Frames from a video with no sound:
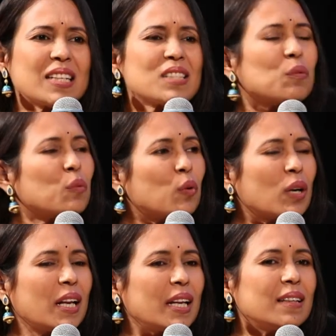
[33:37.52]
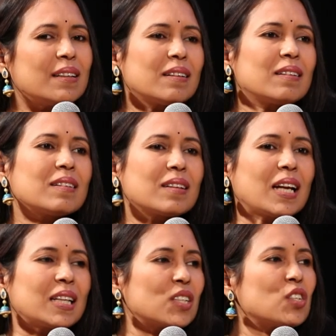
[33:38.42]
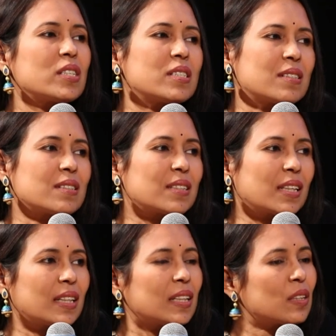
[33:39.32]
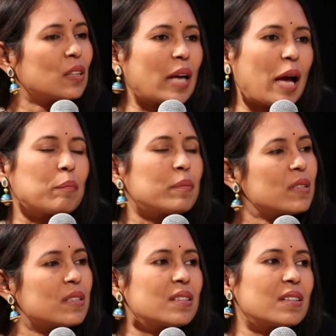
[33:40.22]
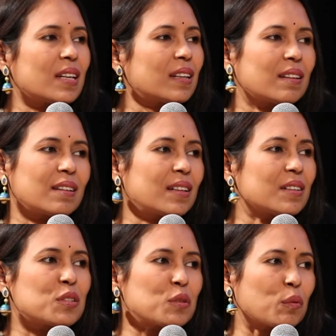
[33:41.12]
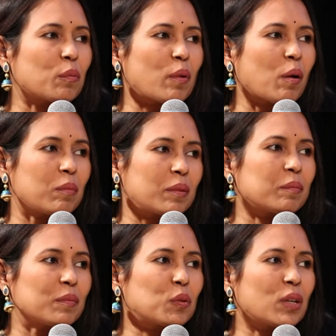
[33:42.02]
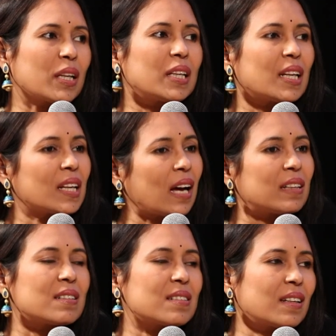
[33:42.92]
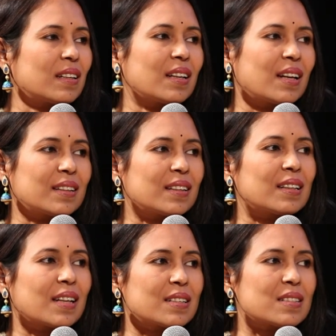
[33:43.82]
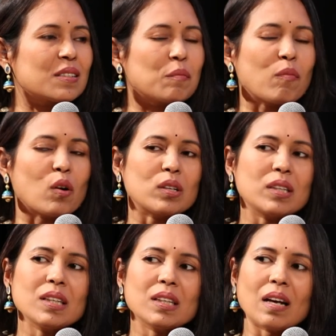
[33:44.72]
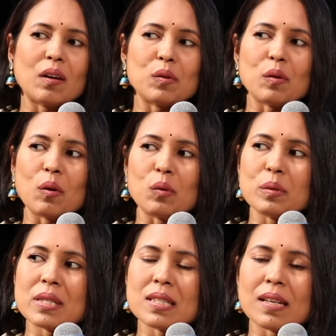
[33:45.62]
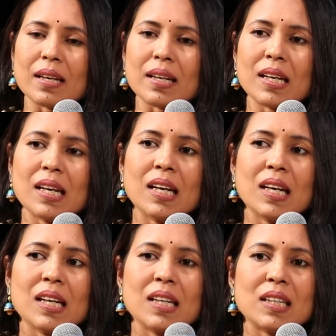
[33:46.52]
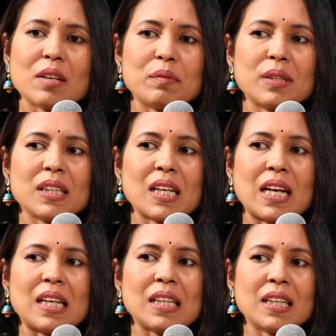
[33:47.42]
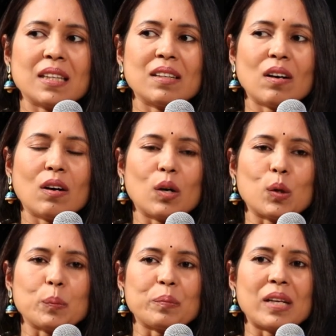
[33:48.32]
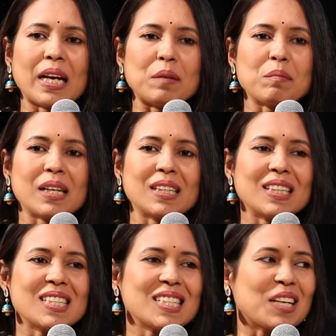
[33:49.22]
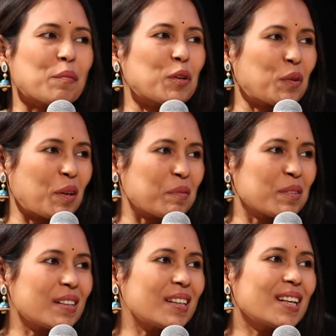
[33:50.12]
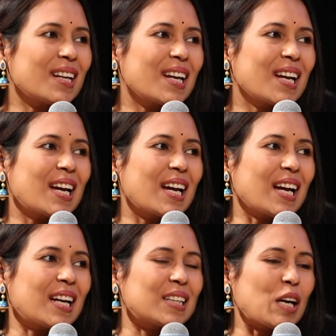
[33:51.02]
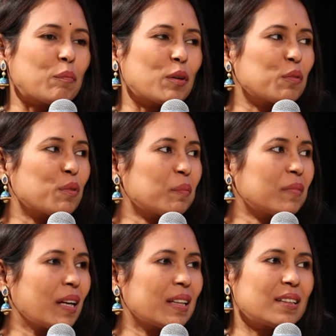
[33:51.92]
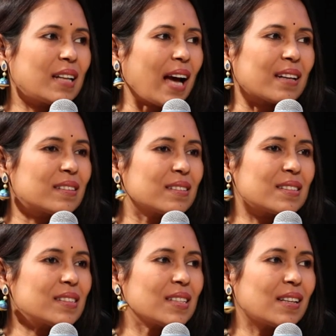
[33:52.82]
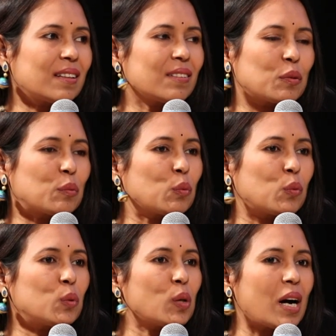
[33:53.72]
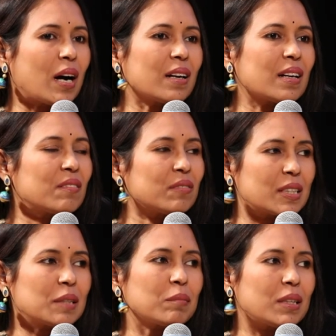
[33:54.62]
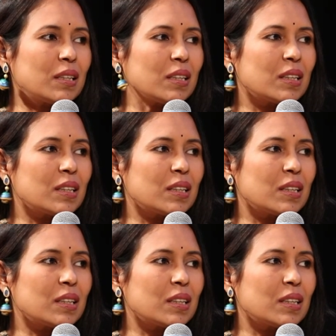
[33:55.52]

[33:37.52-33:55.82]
is only the connections. If it happens, then there is no problem. Only that understanding, I think that's important. And I will always, like, definitely I'll need a like-minded cinematographer. And apart from that, actors who are comfortable,